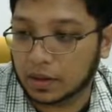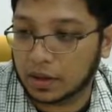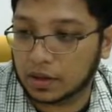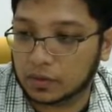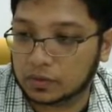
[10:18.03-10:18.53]

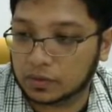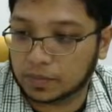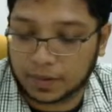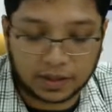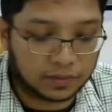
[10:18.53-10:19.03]
and also
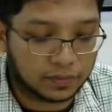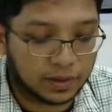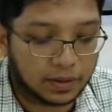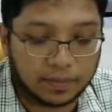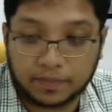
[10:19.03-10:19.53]
plus
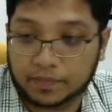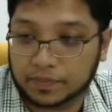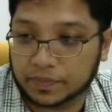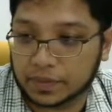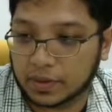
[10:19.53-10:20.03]
with
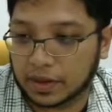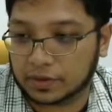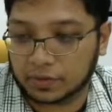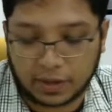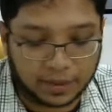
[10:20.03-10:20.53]

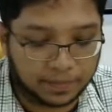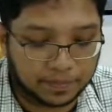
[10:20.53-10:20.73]
XY.